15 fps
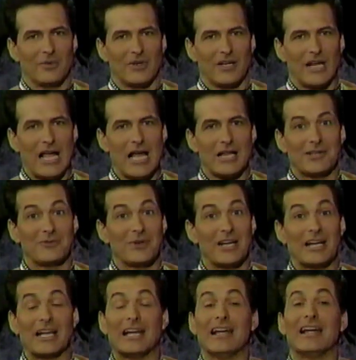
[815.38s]
and Rita. Al and
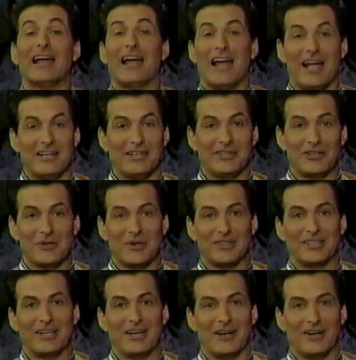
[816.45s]
Rita, how you
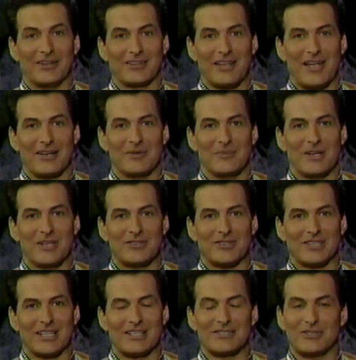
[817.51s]
doing there? Glad to
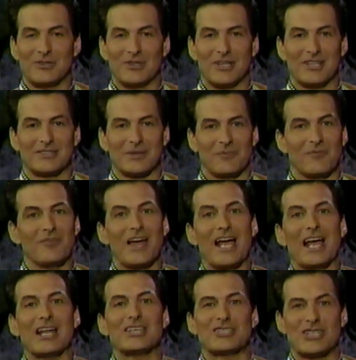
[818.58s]
meet you. Listen, you did some
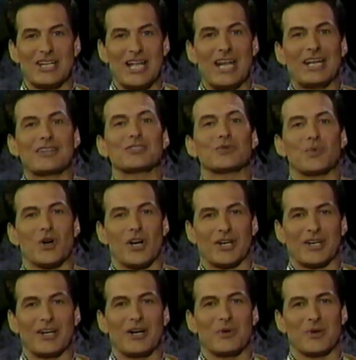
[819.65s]
fine genetics
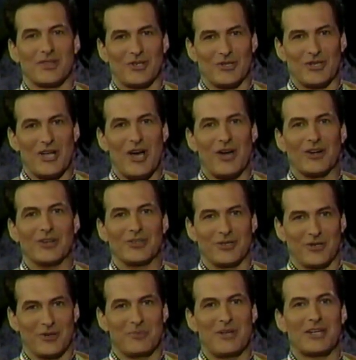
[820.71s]
work here with your daughter.
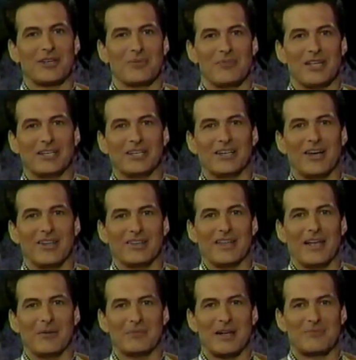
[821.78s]
You're to be commended on
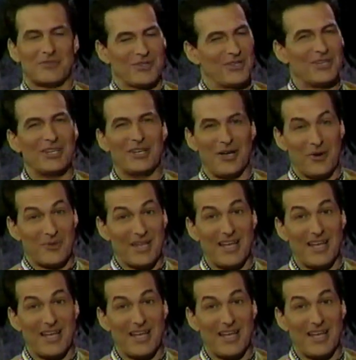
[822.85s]
that, but I'm sure you know